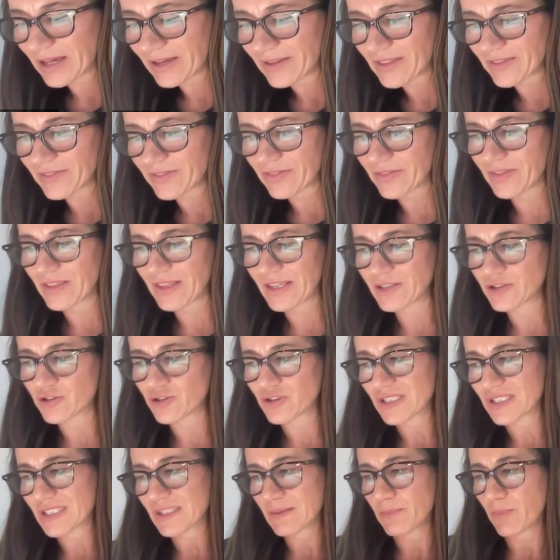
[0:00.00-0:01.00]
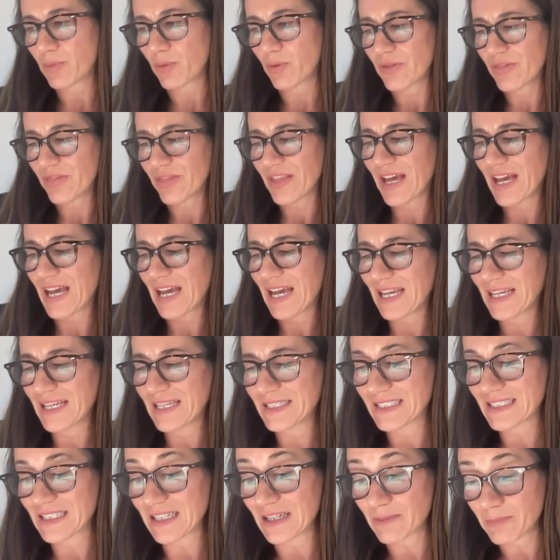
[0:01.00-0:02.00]
think the interesting point there
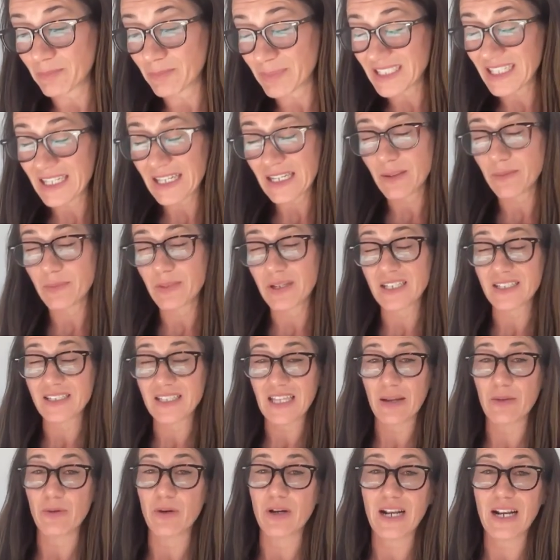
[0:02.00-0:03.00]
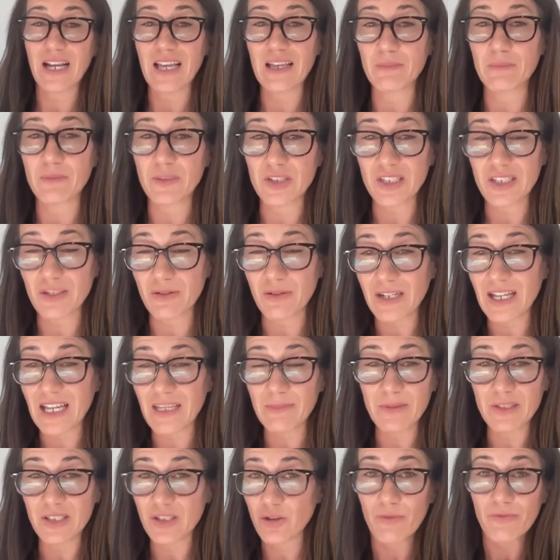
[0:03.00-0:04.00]
is, and particularly because they were claimants, so
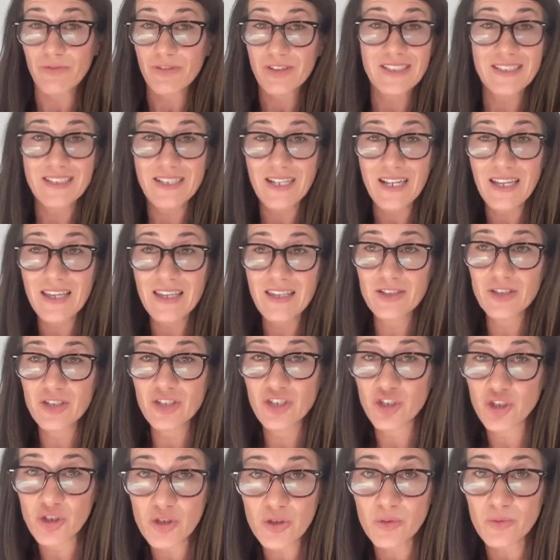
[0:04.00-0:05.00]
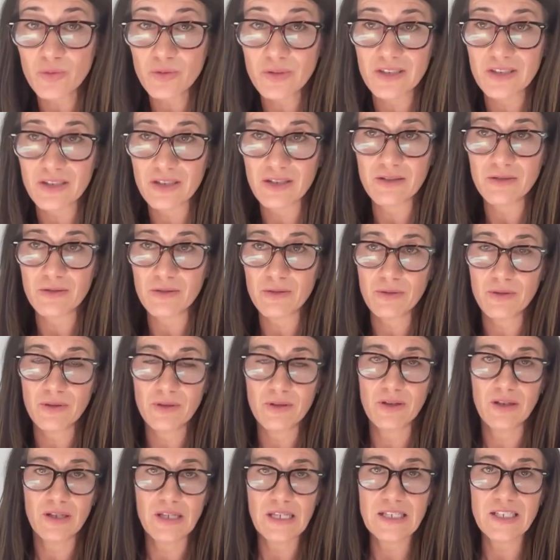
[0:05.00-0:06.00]
claimants obviously choose to
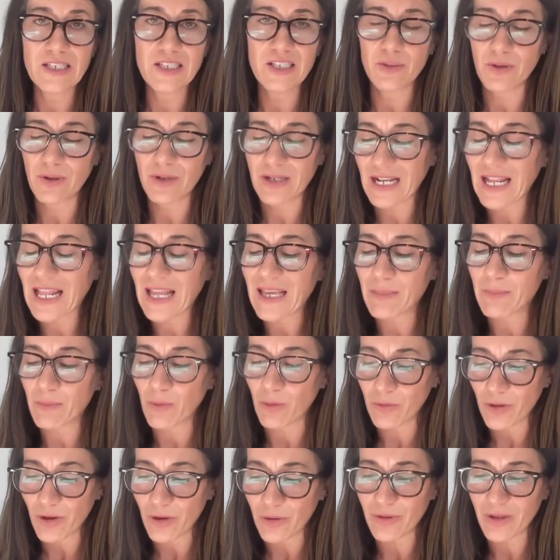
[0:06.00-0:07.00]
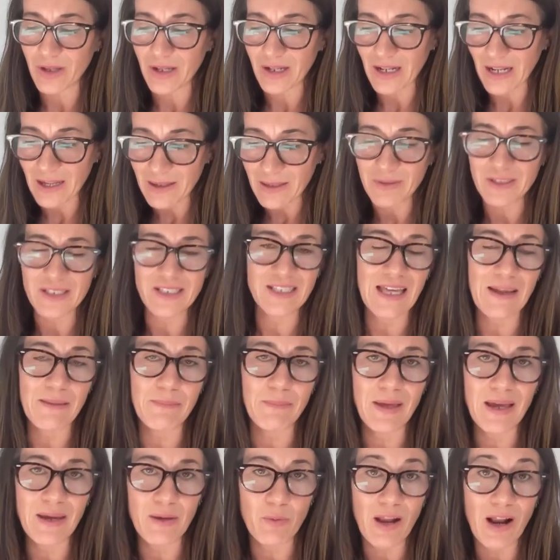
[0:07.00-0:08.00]
issue a claim, although the claimants there
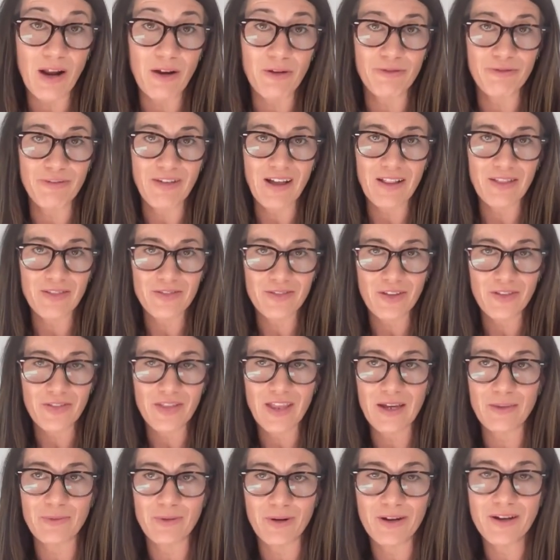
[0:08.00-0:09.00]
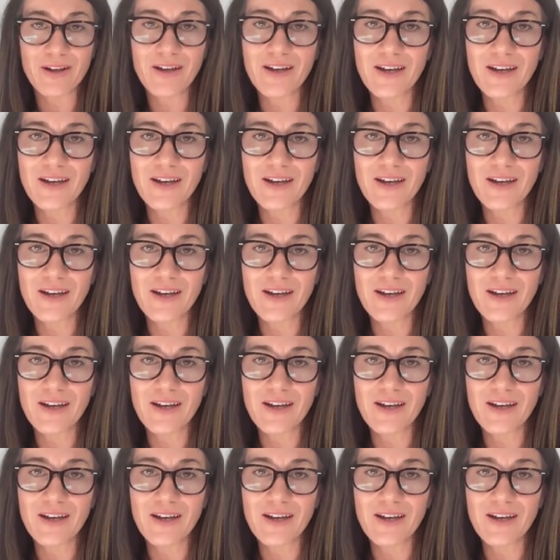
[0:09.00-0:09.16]
may well have felt that they were